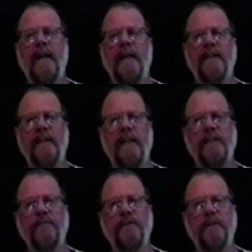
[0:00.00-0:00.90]
And the
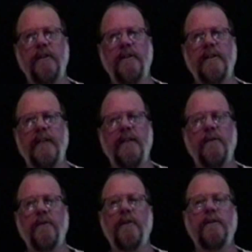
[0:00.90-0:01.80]
next few years, I
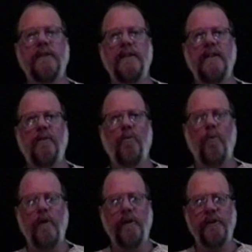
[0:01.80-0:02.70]
think we're going to see a
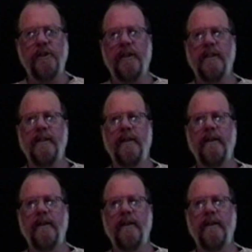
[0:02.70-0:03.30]
watershed